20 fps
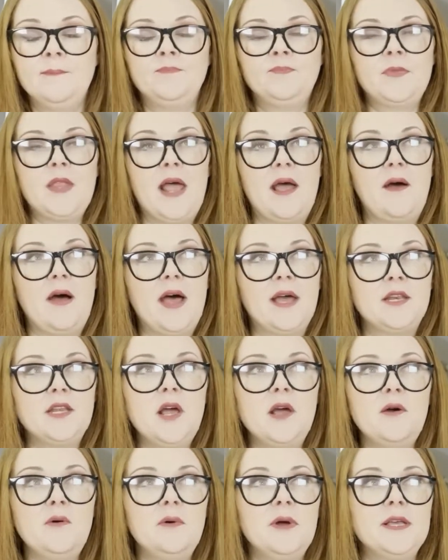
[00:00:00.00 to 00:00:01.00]
Now, I
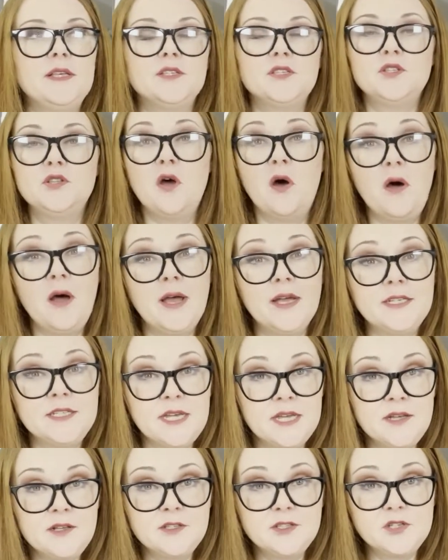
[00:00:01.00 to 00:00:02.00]
know it's not
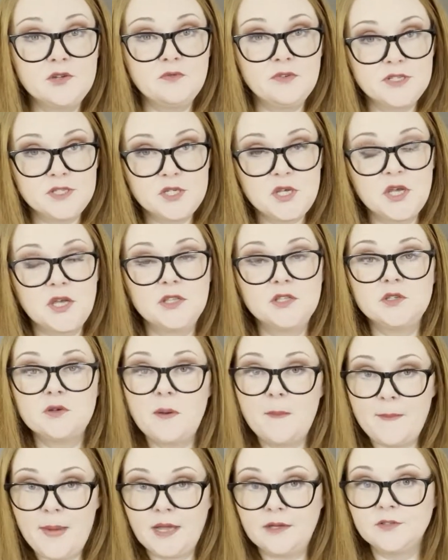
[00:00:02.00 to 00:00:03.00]
ideal to return to
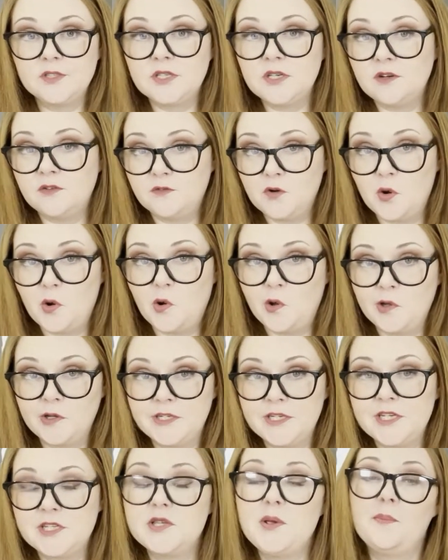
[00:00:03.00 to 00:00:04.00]
a mountain of
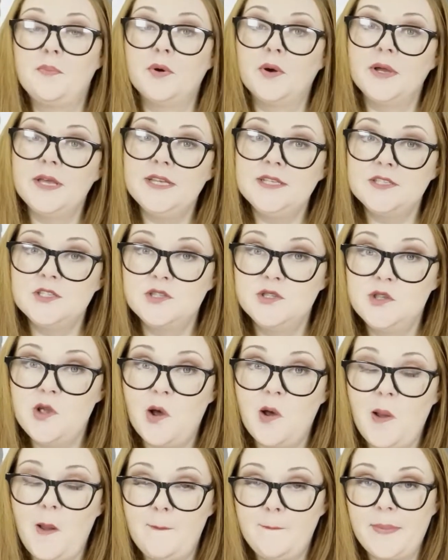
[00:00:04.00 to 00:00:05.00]
orders, but it's
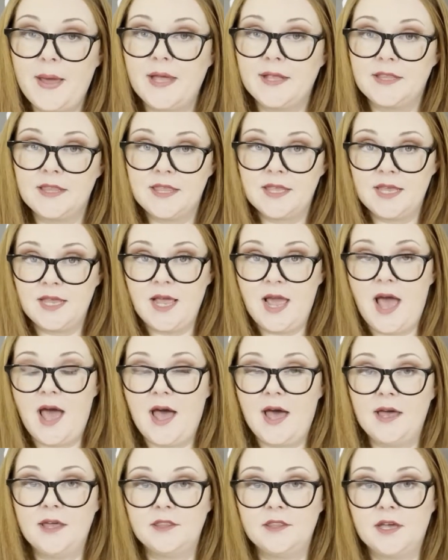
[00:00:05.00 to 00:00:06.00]
not a bad thing
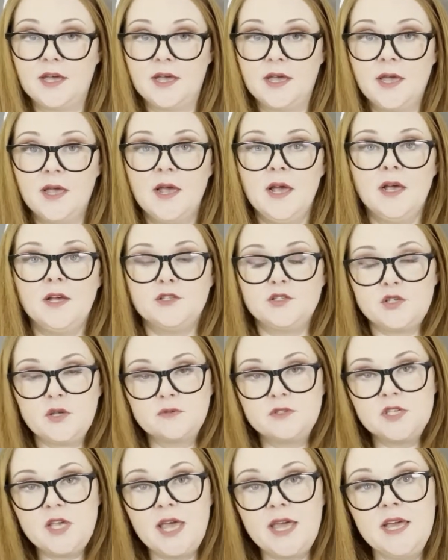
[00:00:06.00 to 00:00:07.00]
either.
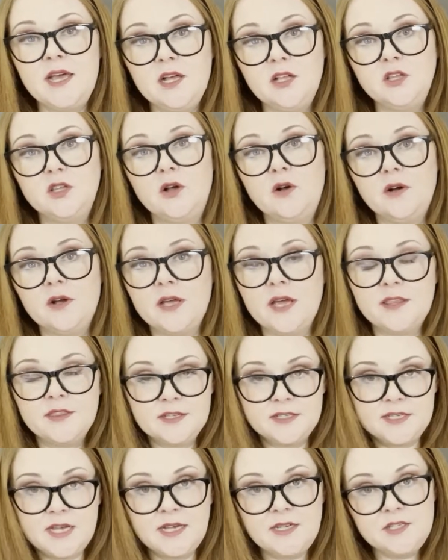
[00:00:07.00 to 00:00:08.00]
So take a look at
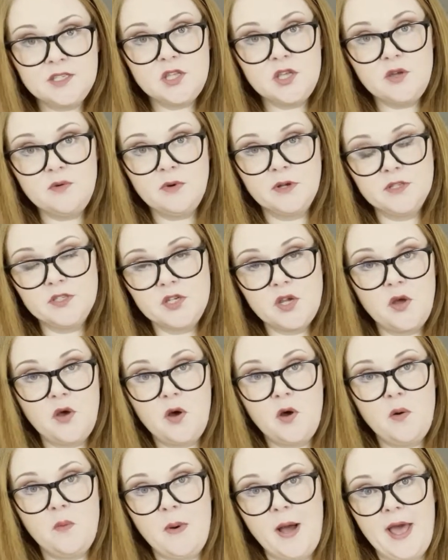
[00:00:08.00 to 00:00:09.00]
the dates that you want to
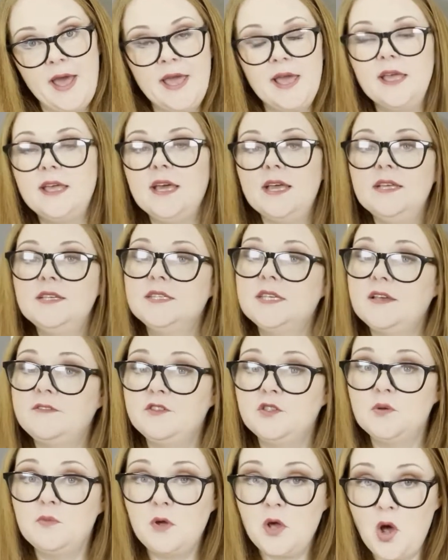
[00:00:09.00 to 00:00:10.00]
go away, get yourself
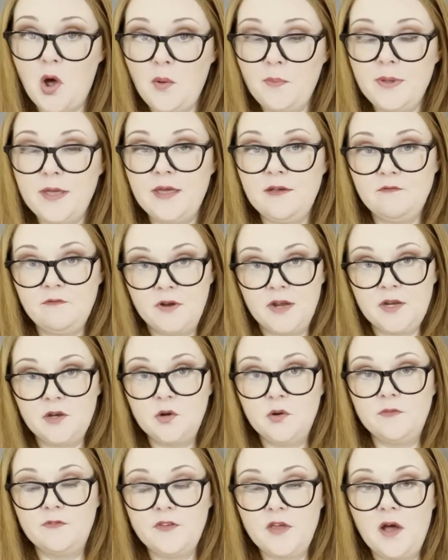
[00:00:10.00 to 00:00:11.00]
some copy written
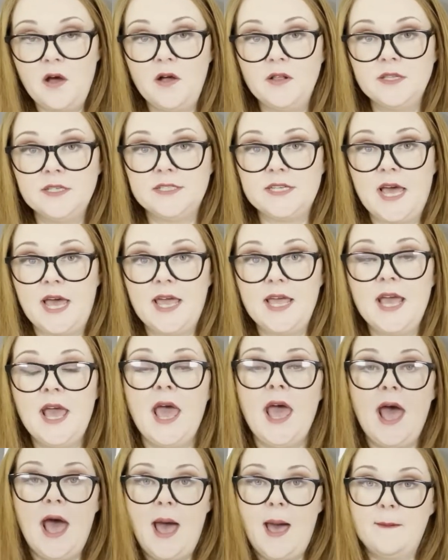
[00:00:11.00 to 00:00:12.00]
up for your holiday,
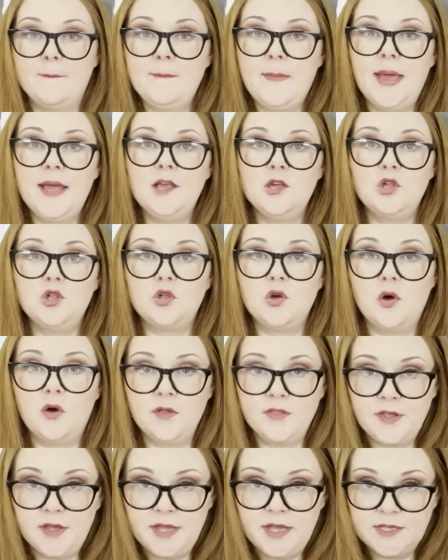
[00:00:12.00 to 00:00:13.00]
and make
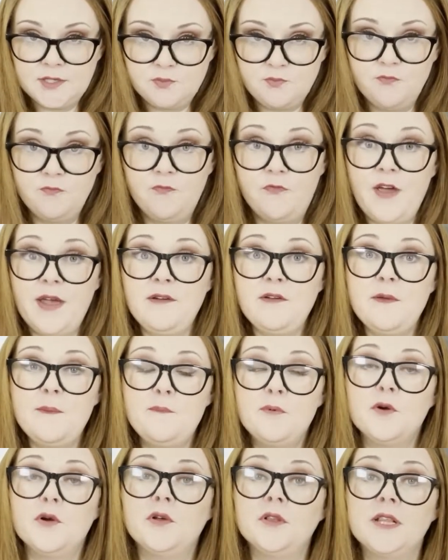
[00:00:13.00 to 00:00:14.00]
sure that it's very
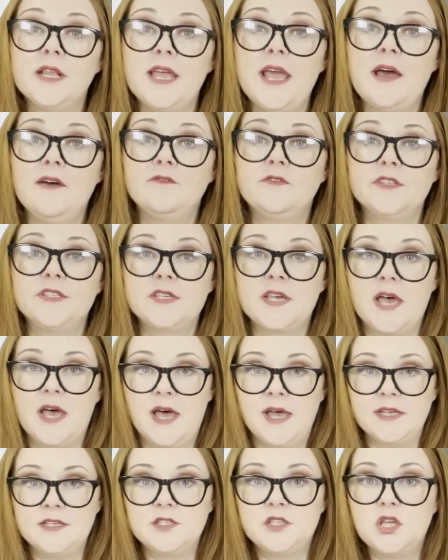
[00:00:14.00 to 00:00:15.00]
broadly
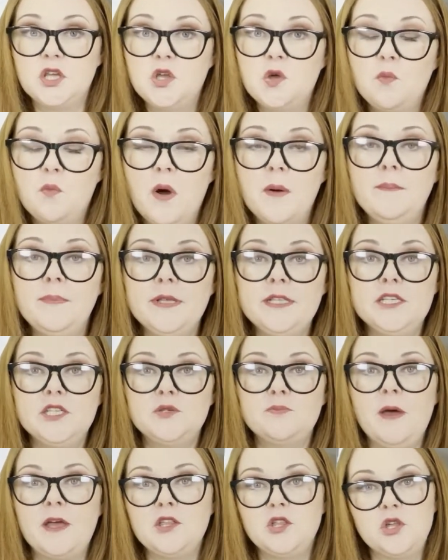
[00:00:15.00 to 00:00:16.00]
advertised that you won't be
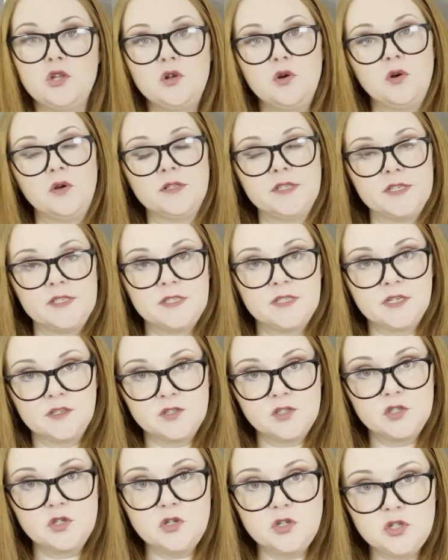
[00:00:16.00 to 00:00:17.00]
dispatching orders till
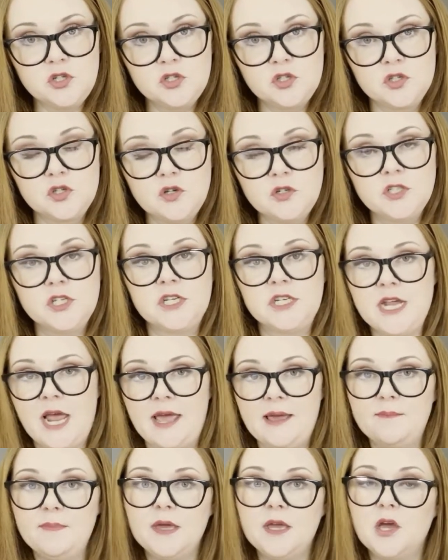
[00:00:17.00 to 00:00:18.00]
such and such a
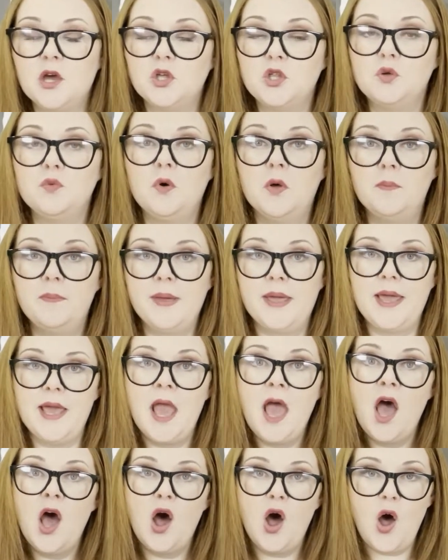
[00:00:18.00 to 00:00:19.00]
date because you will
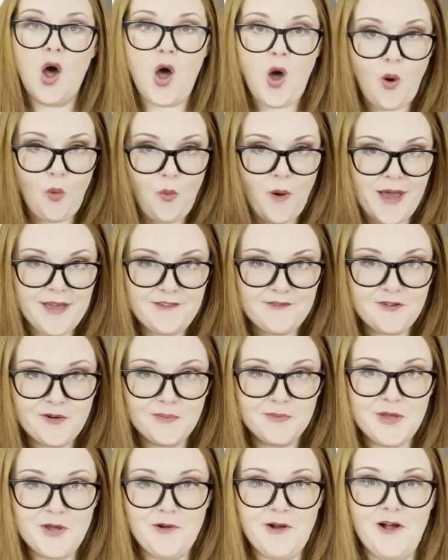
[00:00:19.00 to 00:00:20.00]
be away
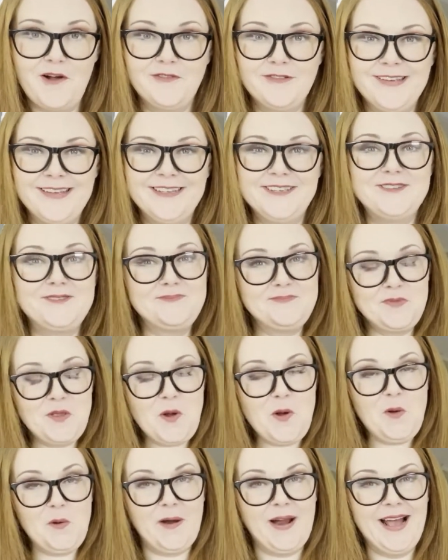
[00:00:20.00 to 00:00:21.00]
from your office.
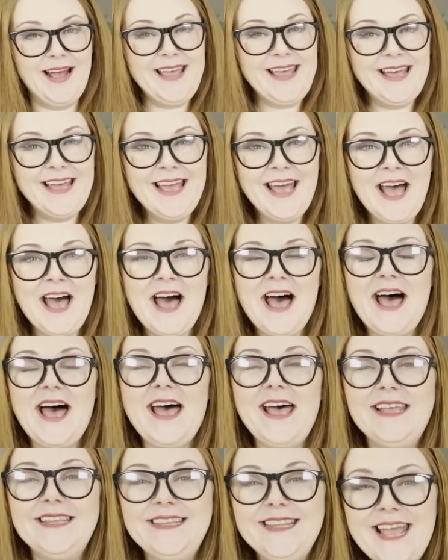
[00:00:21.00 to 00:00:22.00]
All right.
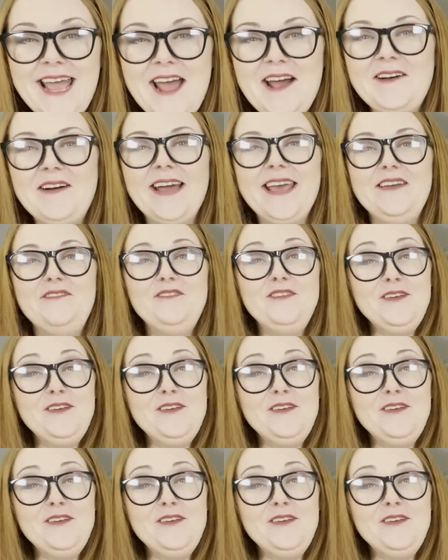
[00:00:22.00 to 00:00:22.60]
Now, if